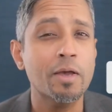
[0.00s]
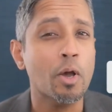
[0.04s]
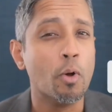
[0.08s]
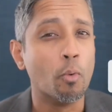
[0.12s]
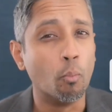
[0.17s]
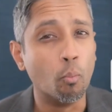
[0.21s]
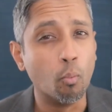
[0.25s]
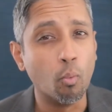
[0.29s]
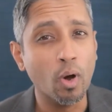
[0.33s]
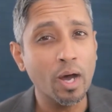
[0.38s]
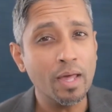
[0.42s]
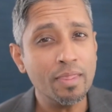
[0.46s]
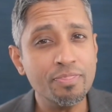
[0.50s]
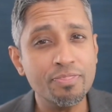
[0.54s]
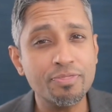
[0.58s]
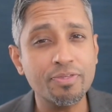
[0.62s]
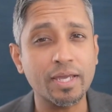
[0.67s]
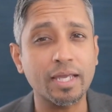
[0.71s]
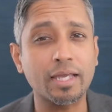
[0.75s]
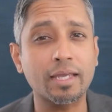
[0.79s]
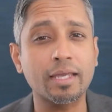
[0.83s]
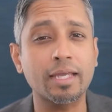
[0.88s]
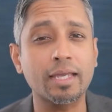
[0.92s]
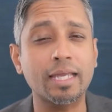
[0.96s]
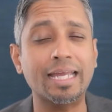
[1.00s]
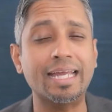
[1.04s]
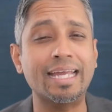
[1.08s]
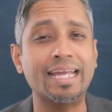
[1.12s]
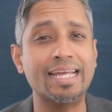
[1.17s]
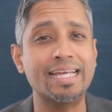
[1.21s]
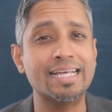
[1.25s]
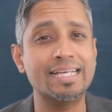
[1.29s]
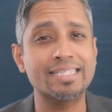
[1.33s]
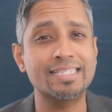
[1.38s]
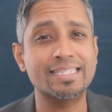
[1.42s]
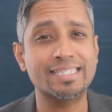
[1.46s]
One thing
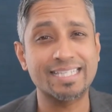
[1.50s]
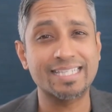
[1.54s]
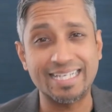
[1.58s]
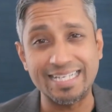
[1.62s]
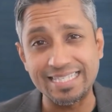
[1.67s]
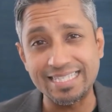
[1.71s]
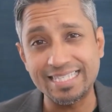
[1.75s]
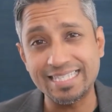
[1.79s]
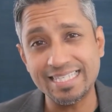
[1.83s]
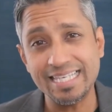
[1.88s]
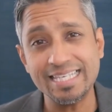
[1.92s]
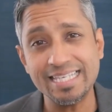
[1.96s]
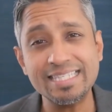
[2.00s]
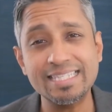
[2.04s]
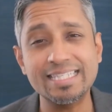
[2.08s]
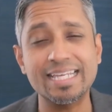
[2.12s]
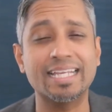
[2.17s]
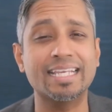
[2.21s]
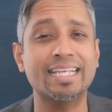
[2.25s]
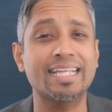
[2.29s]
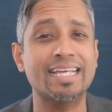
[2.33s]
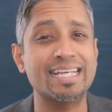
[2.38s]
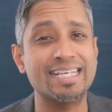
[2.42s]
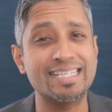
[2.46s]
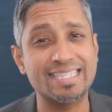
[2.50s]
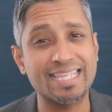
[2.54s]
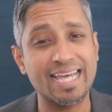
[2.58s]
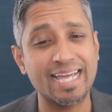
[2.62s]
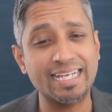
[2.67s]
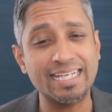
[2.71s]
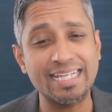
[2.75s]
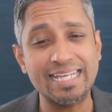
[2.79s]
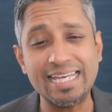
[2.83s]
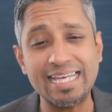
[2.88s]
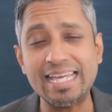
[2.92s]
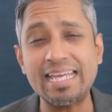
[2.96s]
is consistent is
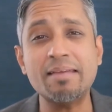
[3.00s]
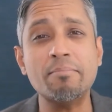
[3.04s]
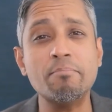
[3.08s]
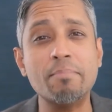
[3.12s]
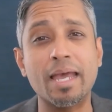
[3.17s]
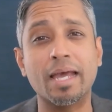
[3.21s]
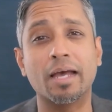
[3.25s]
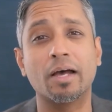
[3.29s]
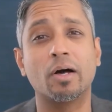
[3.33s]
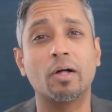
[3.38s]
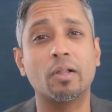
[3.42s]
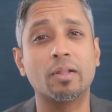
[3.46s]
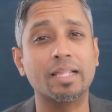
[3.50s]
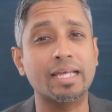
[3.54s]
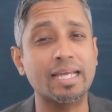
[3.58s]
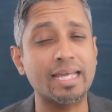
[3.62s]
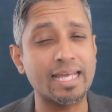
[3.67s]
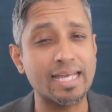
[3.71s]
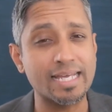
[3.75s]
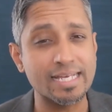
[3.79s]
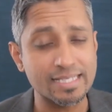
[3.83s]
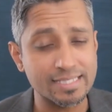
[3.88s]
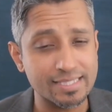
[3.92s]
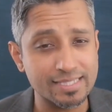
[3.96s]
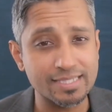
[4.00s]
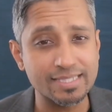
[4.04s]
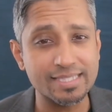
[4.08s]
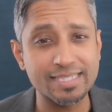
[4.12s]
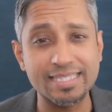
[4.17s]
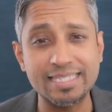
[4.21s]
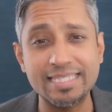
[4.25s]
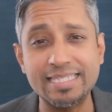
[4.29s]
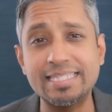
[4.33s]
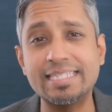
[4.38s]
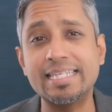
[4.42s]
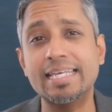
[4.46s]
that email is
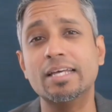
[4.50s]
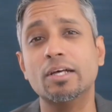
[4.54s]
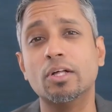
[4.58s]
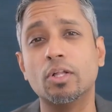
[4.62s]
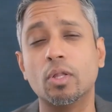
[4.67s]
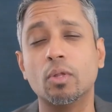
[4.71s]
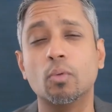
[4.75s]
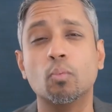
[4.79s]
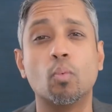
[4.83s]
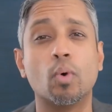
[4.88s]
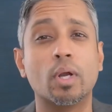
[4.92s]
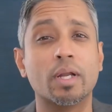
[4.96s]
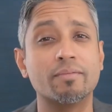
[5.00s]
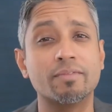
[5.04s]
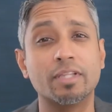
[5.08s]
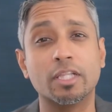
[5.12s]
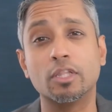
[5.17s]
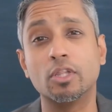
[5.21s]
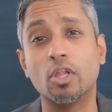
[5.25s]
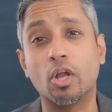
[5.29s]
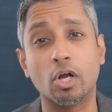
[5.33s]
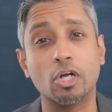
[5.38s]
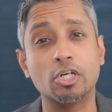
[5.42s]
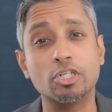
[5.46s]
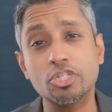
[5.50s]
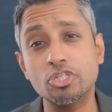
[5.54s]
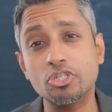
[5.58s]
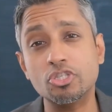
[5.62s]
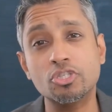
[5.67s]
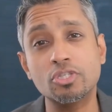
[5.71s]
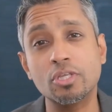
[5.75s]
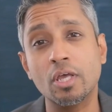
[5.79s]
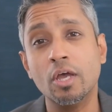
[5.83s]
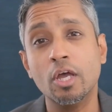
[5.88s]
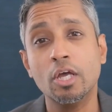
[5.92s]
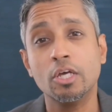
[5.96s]
still one of the
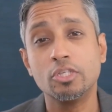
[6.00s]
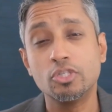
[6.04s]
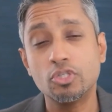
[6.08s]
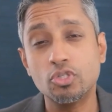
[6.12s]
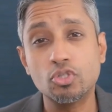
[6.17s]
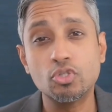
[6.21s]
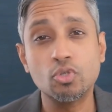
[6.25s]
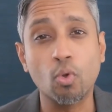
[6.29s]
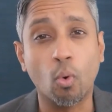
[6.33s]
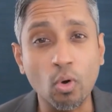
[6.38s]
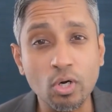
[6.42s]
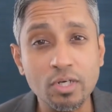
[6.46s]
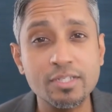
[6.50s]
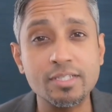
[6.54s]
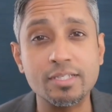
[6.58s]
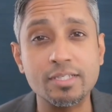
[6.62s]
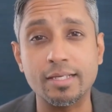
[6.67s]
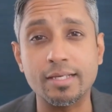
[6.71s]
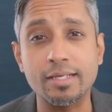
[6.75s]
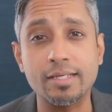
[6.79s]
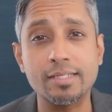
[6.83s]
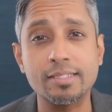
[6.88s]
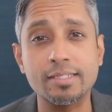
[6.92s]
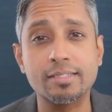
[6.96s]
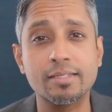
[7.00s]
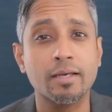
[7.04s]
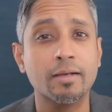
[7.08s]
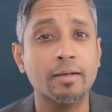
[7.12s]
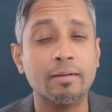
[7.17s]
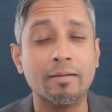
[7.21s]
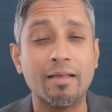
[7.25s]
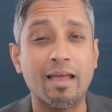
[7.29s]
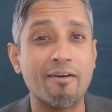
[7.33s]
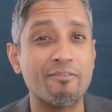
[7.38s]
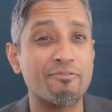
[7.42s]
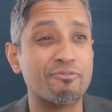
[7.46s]
largest sources
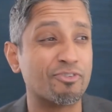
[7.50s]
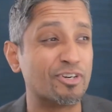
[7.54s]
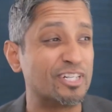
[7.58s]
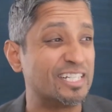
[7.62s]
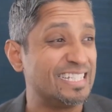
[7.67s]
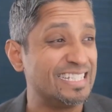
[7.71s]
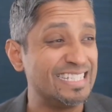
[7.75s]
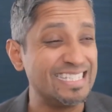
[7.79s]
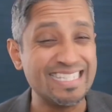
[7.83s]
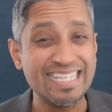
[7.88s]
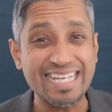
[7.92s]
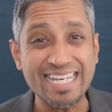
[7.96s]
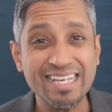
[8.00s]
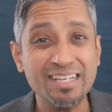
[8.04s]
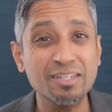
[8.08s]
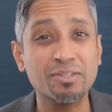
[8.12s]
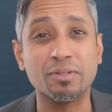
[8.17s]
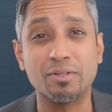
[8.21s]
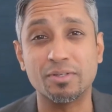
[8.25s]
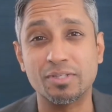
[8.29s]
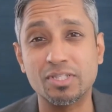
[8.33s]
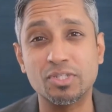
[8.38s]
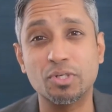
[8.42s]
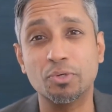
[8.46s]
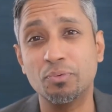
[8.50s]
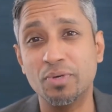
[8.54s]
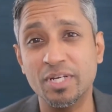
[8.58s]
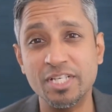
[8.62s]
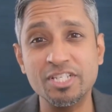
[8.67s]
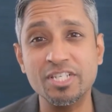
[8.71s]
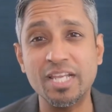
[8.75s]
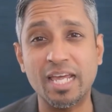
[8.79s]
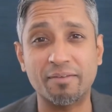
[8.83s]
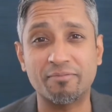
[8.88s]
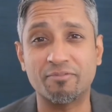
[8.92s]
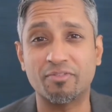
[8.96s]
for deals to
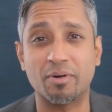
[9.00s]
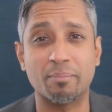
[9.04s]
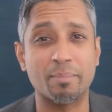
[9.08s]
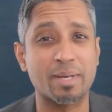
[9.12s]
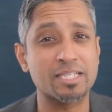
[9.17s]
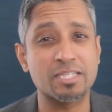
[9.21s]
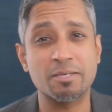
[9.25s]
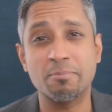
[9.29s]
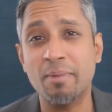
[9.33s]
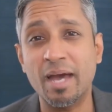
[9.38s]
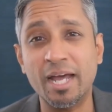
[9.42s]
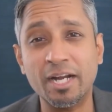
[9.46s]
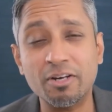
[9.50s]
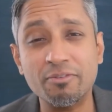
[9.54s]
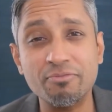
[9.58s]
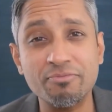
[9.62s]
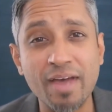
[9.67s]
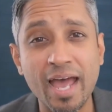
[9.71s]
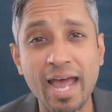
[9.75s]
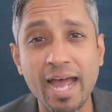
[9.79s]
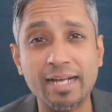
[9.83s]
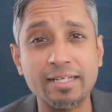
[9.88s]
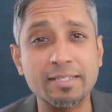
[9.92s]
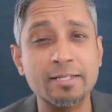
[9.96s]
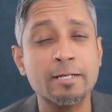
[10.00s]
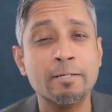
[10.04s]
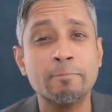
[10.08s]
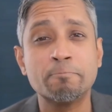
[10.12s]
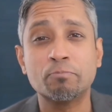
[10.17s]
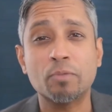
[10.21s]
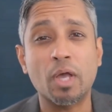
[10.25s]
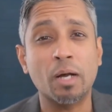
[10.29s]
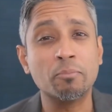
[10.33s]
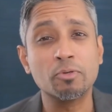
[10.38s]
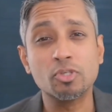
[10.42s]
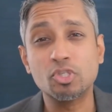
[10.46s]
originate from. As a matter of fact,
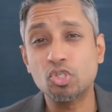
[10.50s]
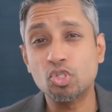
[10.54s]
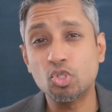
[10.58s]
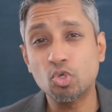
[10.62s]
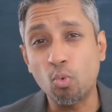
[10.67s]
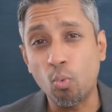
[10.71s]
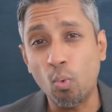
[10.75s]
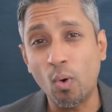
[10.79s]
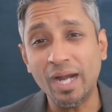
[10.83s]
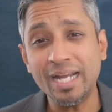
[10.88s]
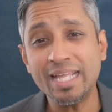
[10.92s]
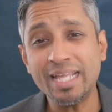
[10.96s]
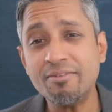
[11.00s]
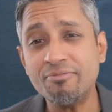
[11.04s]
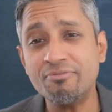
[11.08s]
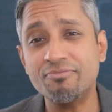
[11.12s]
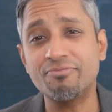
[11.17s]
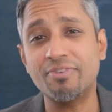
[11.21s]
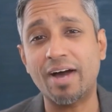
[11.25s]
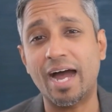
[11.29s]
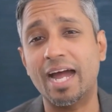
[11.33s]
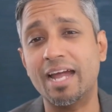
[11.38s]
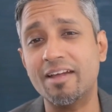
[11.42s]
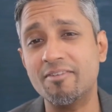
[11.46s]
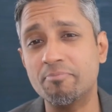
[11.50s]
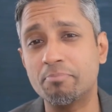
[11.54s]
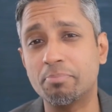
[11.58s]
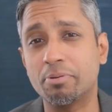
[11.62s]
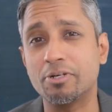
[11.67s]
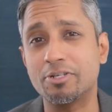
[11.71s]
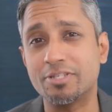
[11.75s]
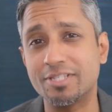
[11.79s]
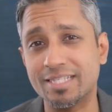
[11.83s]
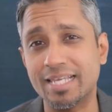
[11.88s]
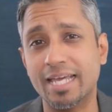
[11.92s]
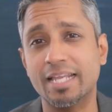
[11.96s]
almost
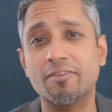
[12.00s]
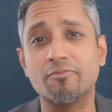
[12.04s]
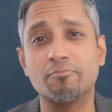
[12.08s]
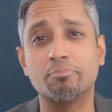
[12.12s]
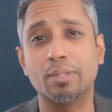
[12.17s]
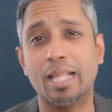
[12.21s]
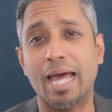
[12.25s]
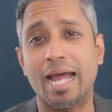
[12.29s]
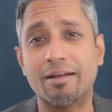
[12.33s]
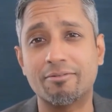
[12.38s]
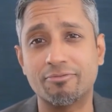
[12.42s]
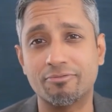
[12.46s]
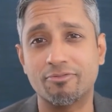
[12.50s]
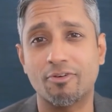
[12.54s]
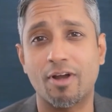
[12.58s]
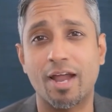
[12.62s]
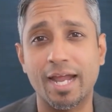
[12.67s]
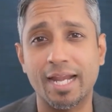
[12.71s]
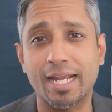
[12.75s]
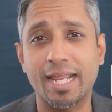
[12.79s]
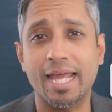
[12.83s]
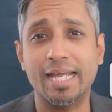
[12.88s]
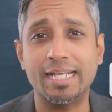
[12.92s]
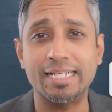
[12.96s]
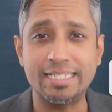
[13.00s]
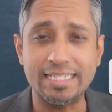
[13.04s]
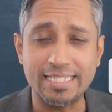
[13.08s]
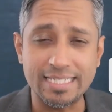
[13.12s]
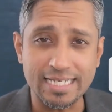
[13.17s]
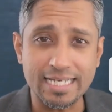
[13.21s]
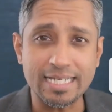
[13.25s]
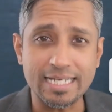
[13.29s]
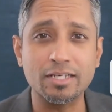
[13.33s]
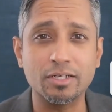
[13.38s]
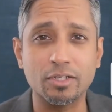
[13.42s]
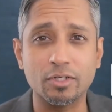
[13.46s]
25% of Black Friday
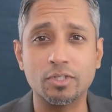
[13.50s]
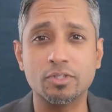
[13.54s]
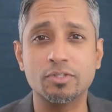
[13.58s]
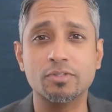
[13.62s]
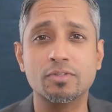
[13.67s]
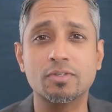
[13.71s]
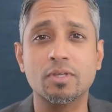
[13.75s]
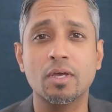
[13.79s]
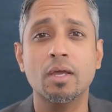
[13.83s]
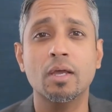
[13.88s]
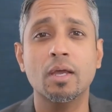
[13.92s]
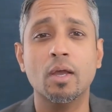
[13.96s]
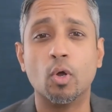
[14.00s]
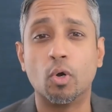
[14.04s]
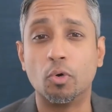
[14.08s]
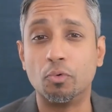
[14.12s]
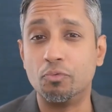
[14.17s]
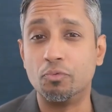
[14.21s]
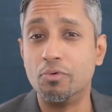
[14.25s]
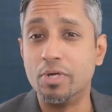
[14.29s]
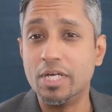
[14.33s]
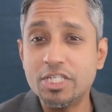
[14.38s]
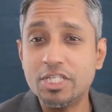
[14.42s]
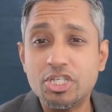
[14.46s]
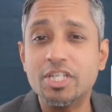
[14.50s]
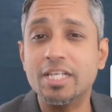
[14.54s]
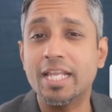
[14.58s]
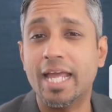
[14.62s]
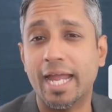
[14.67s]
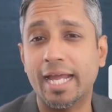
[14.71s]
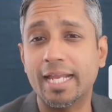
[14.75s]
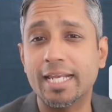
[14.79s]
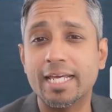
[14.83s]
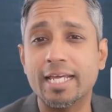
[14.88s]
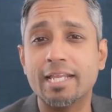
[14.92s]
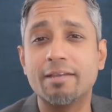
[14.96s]
deals
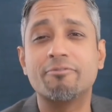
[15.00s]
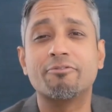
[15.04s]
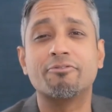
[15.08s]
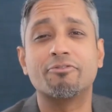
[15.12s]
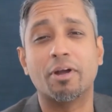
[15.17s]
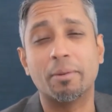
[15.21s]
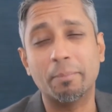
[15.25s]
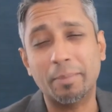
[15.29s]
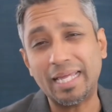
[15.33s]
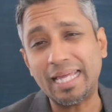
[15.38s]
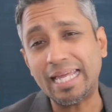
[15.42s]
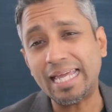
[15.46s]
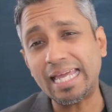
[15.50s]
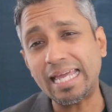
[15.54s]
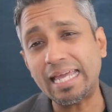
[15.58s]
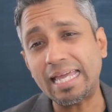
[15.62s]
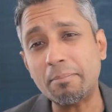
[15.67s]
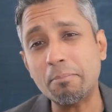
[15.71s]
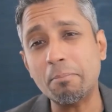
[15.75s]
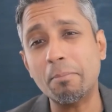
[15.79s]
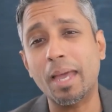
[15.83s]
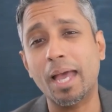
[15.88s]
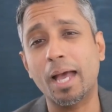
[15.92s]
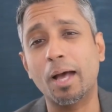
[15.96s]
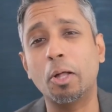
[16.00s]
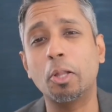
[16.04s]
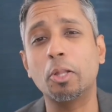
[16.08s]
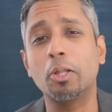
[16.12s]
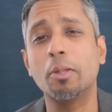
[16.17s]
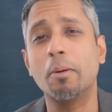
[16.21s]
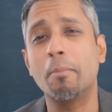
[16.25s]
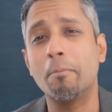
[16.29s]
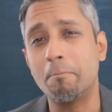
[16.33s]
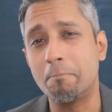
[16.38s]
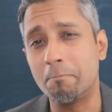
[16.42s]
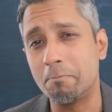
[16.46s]
originated from
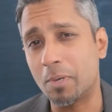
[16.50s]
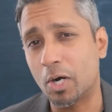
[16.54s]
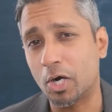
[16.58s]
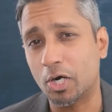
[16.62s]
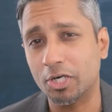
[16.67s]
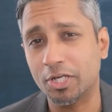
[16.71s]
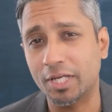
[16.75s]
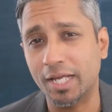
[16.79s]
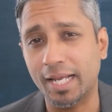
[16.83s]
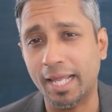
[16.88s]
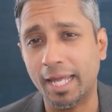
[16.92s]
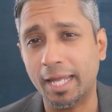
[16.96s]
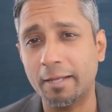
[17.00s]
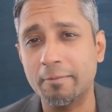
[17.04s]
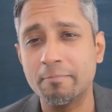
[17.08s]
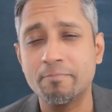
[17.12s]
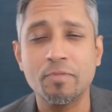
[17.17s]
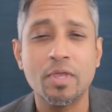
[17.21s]
email marketing.